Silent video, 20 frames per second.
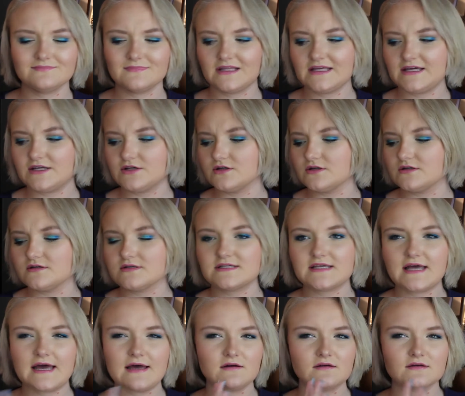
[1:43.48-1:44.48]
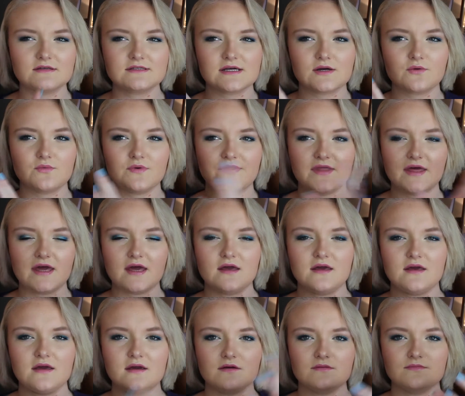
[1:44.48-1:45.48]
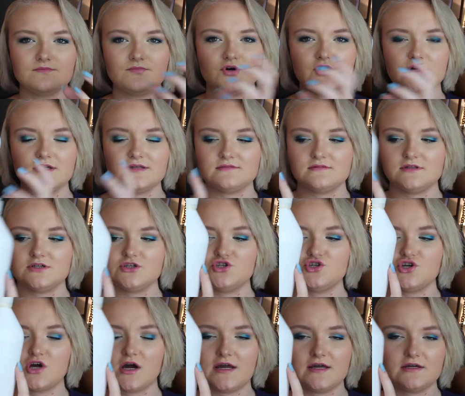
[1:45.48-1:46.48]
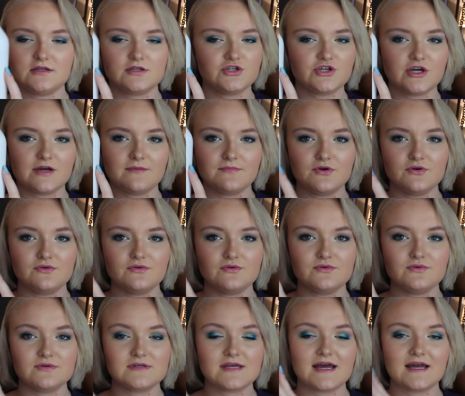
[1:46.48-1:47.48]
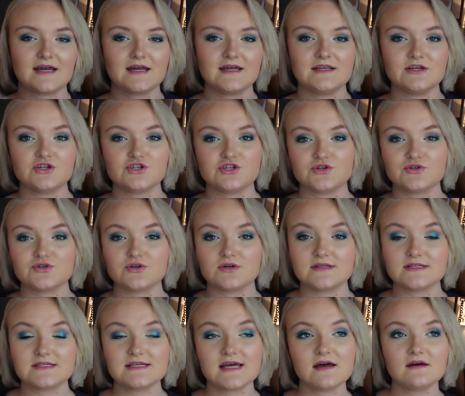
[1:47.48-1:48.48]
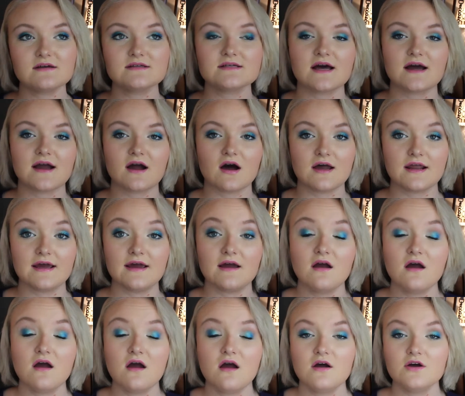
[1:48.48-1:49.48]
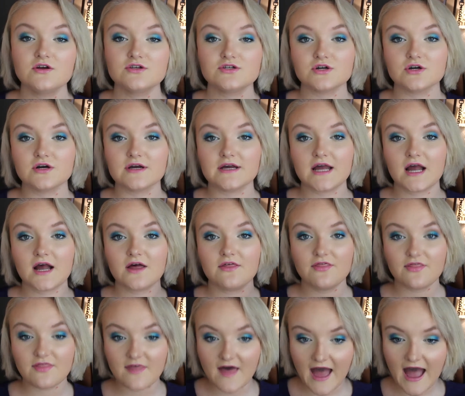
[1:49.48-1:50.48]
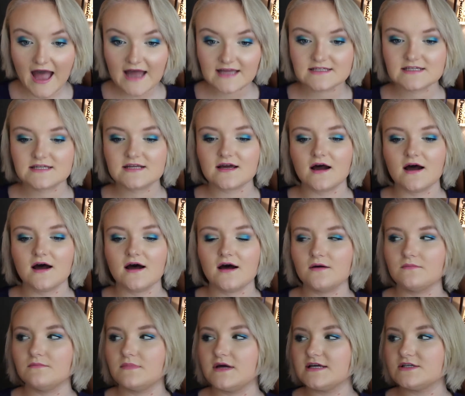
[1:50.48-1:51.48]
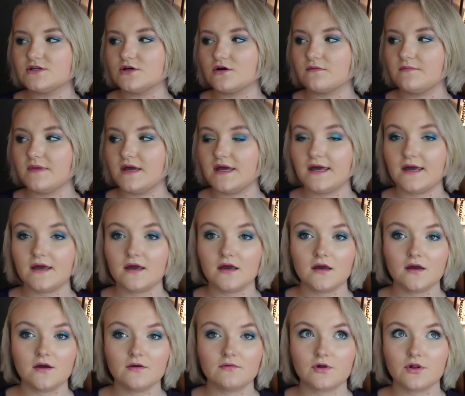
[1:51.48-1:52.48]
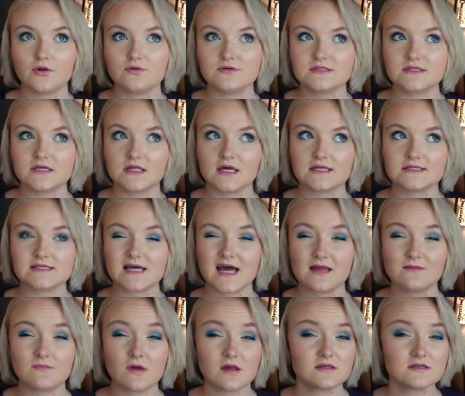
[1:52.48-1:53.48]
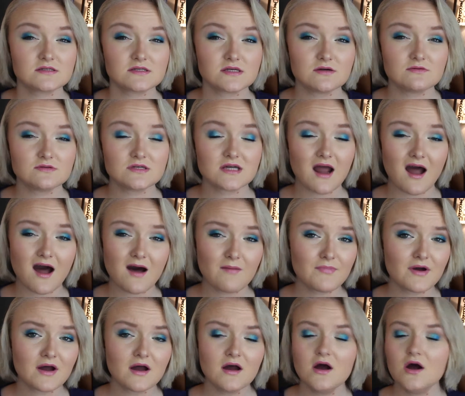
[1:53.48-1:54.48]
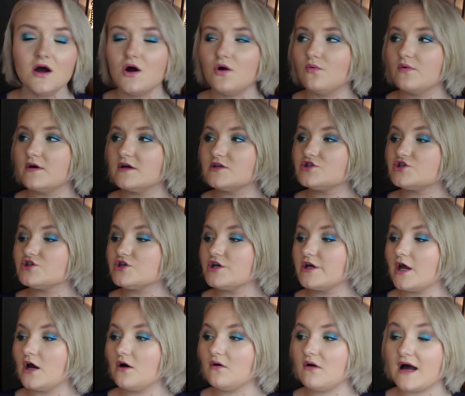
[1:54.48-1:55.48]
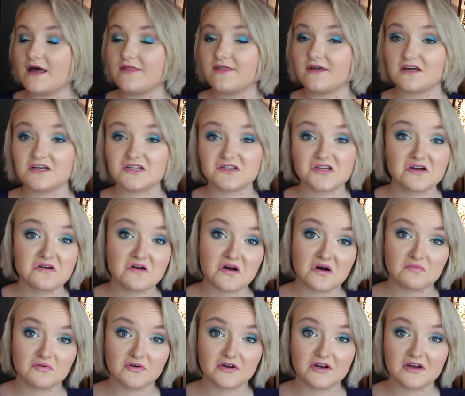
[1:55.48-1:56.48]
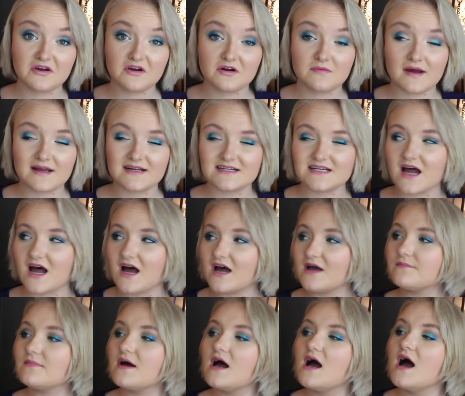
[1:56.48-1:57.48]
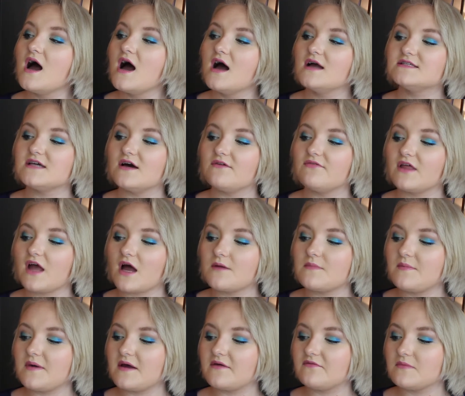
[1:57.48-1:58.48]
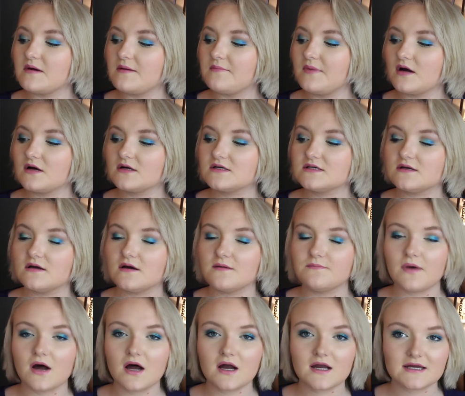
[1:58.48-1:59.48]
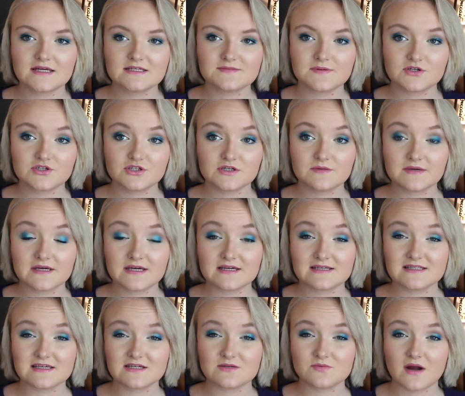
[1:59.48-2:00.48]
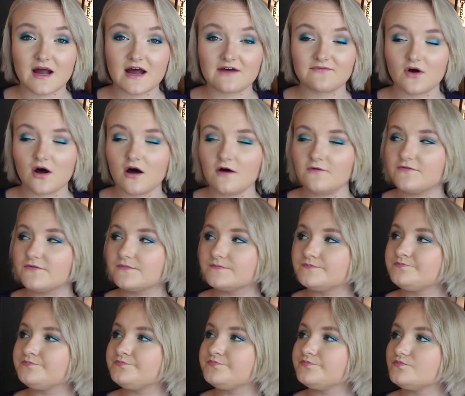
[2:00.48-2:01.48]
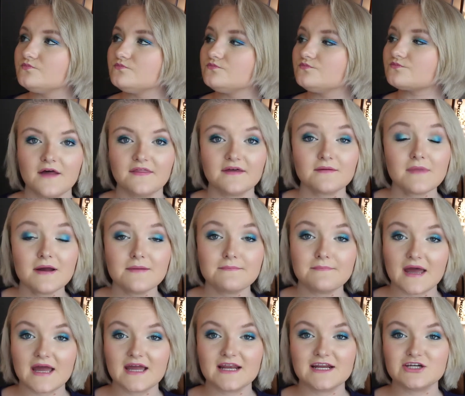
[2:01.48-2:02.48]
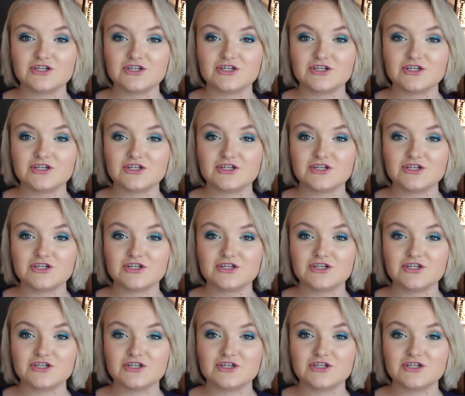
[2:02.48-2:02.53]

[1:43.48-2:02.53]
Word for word: Liter sales like when they put the giant shampoos and conditioners on sales I got it during that um, it took me close to like 10 months to use it up which you know I think is a pretty good amount of time definitely got my bang for my buck buck especially because these were half off I think my main